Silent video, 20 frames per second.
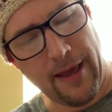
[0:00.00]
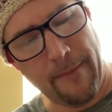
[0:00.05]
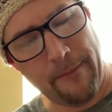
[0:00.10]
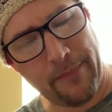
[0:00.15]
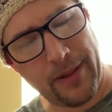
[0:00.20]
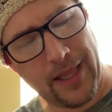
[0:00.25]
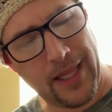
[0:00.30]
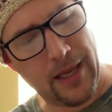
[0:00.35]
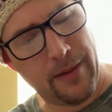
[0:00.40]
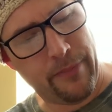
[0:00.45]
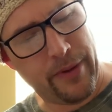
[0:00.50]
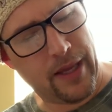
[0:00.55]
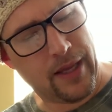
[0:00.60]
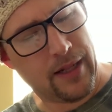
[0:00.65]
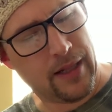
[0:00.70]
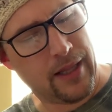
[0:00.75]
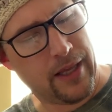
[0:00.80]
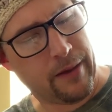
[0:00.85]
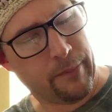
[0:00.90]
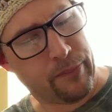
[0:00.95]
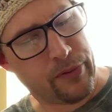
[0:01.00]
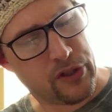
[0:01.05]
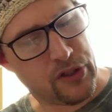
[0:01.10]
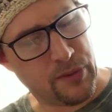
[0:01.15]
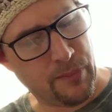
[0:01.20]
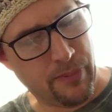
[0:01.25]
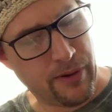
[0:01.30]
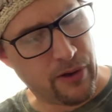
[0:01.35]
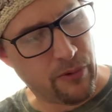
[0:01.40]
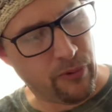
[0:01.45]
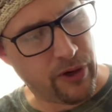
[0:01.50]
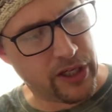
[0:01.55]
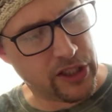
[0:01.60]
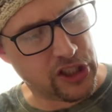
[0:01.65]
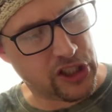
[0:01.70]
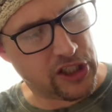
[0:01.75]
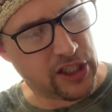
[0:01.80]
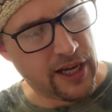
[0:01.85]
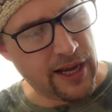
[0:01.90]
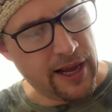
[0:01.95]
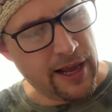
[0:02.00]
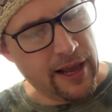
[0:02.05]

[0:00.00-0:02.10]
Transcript: plebeian lips, but which,